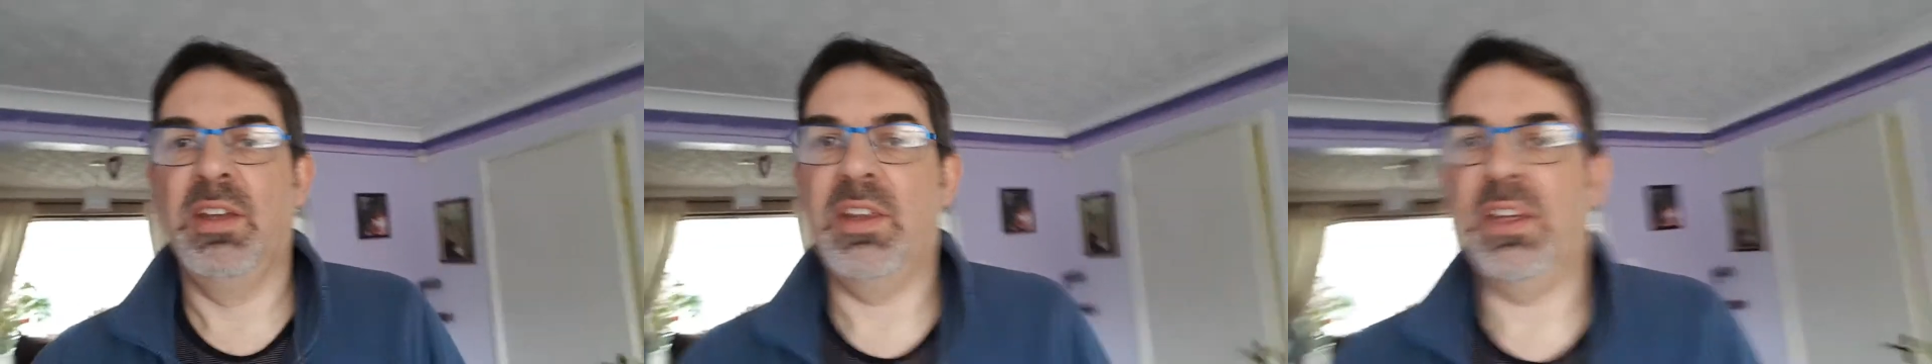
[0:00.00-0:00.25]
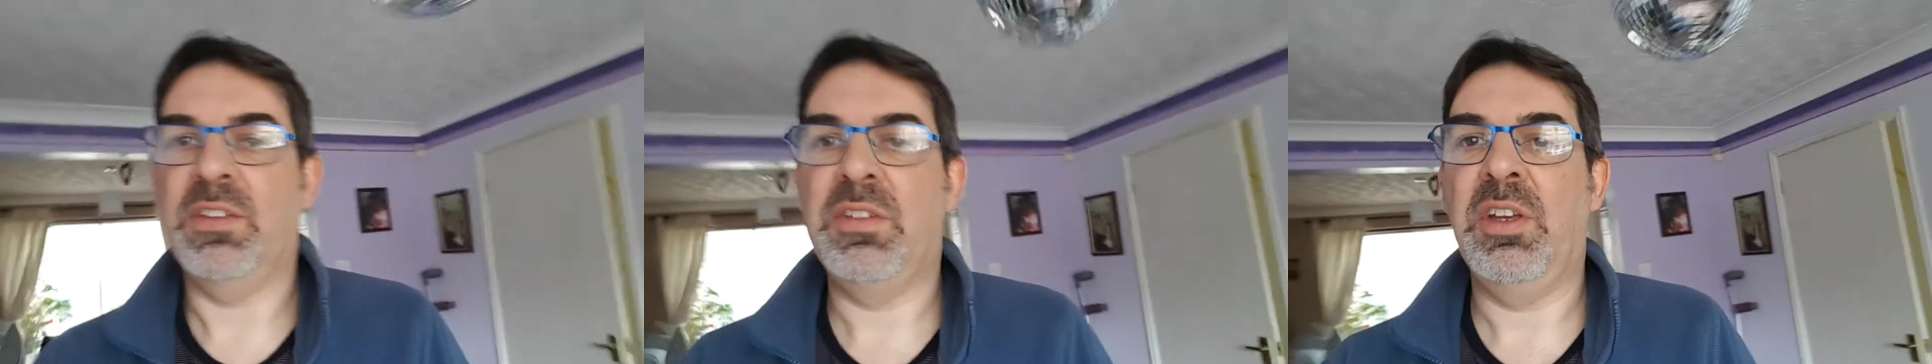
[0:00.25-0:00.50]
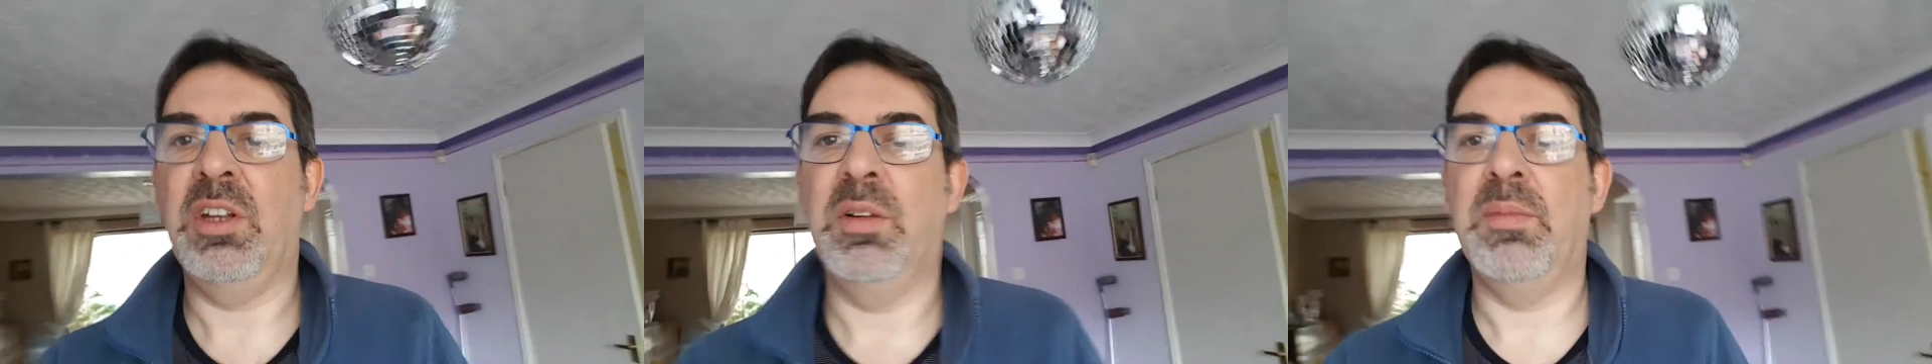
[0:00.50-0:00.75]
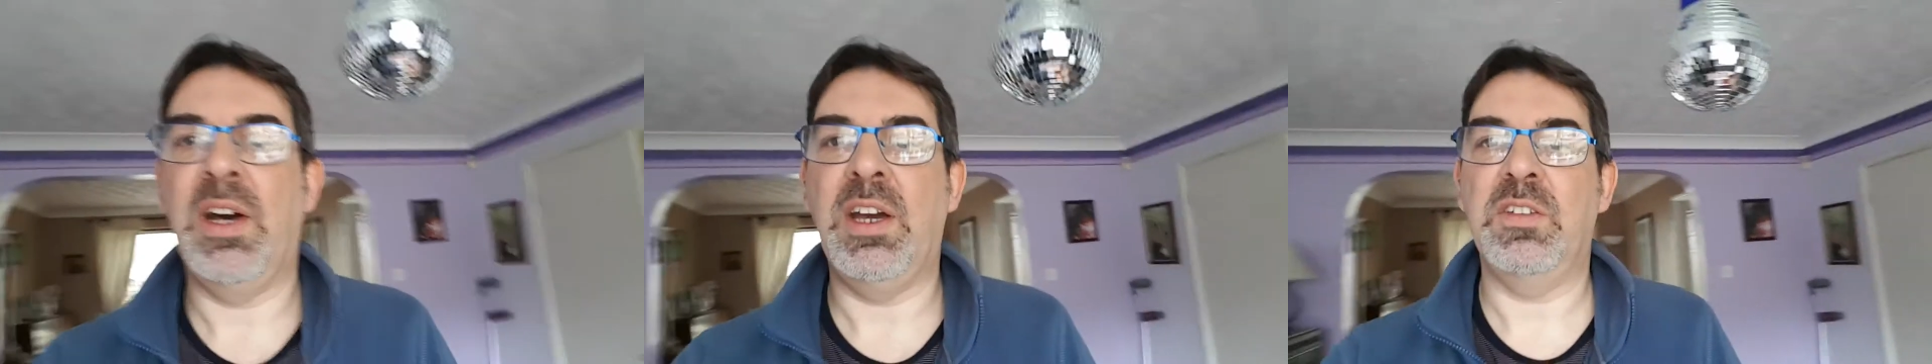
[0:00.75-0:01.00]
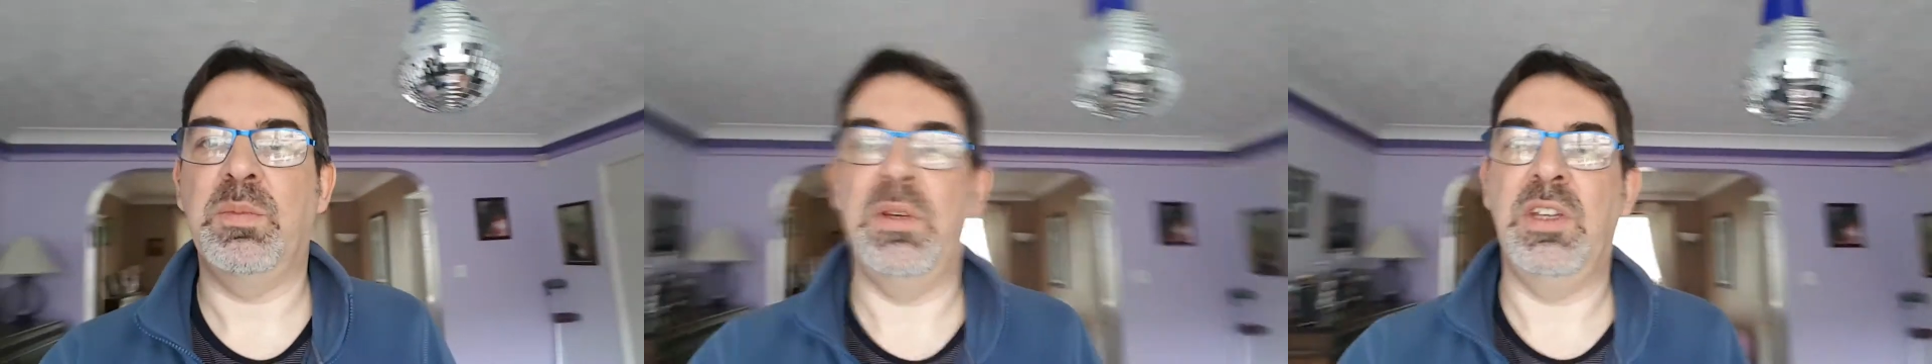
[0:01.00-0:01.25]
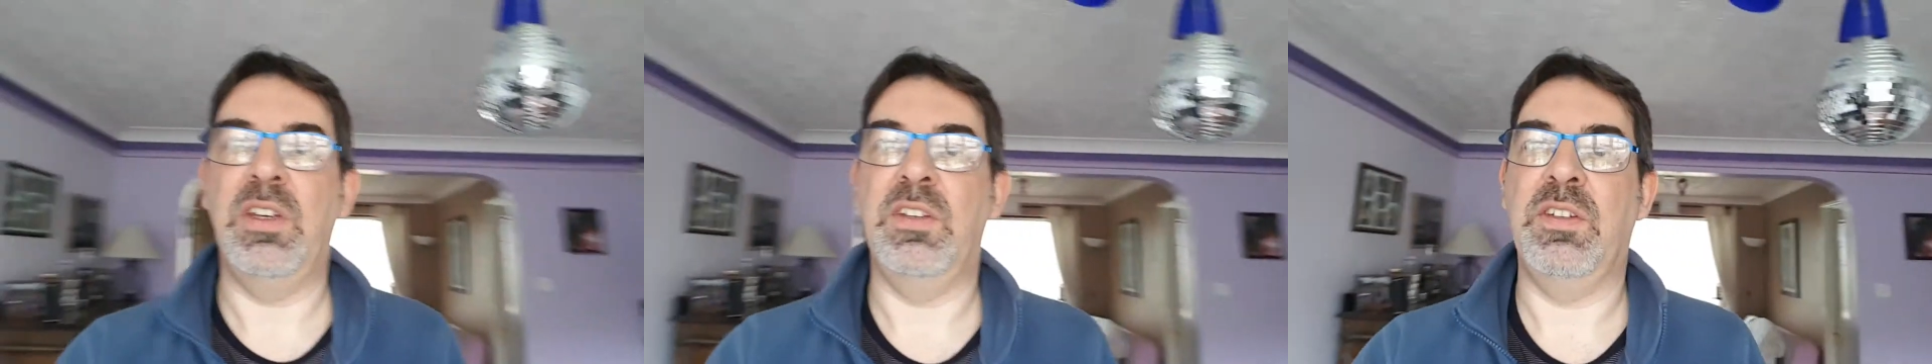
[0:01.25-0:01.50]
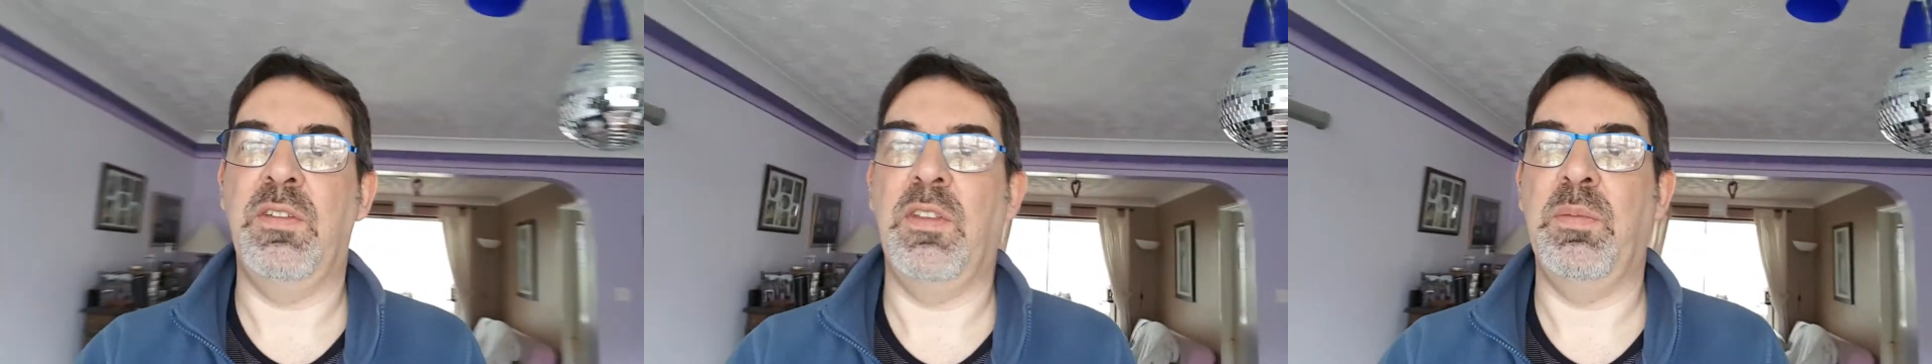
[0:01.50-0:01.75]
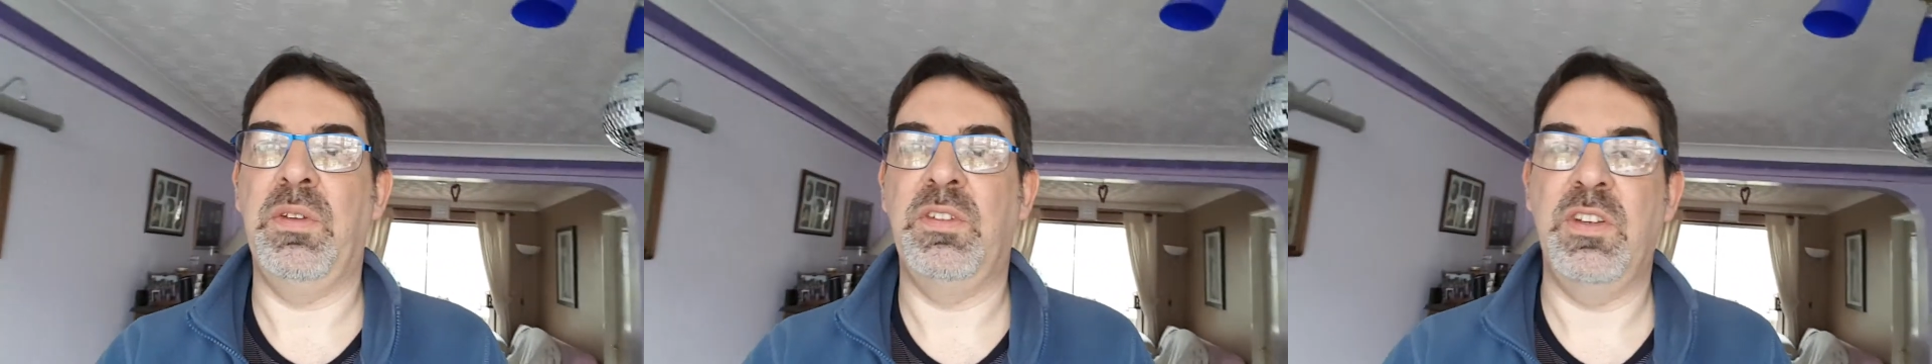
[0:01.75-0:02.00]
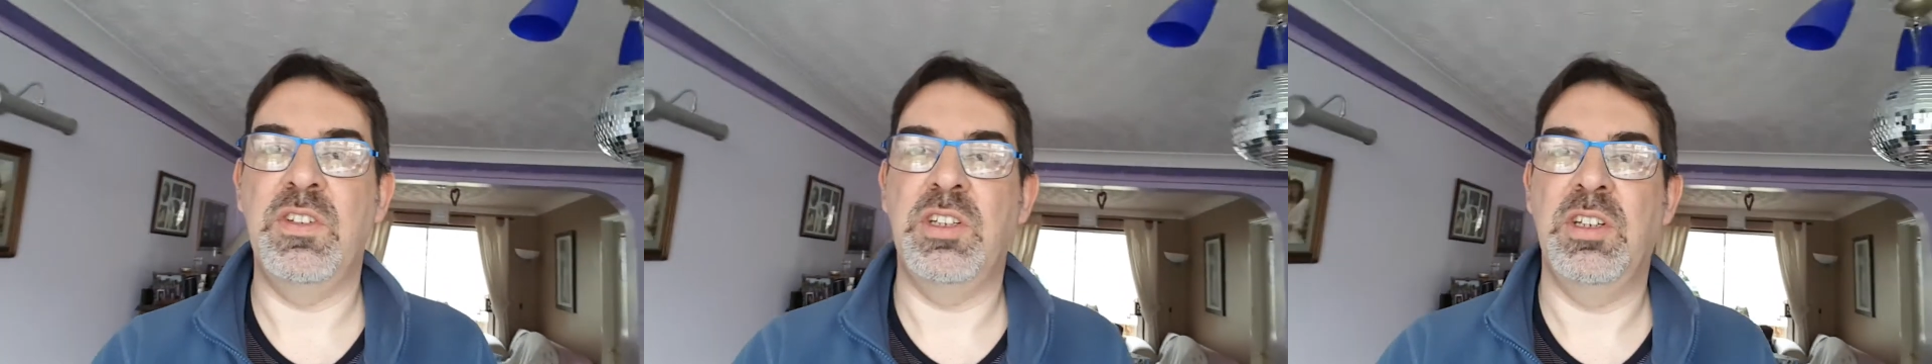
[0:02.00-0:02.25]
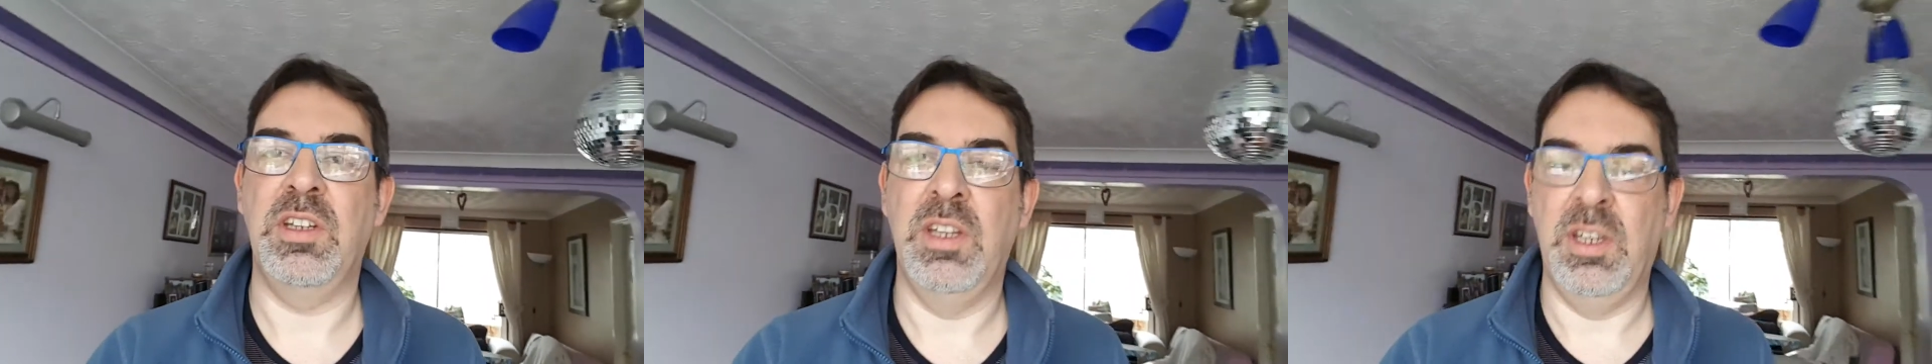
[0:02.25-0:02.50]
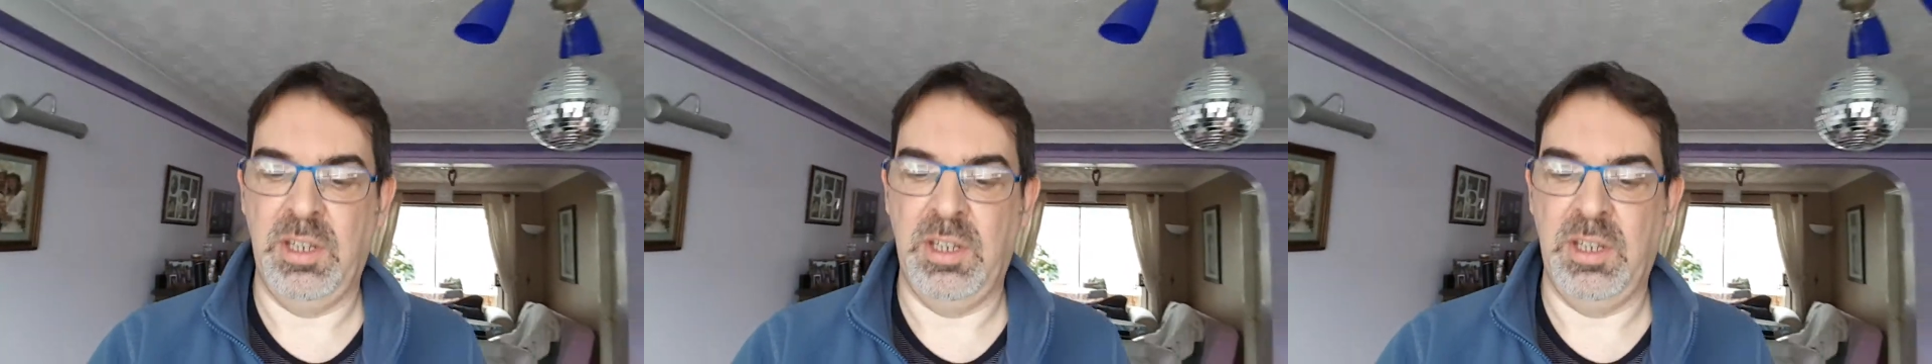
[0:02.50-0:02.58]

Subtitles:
the external mics because of the position.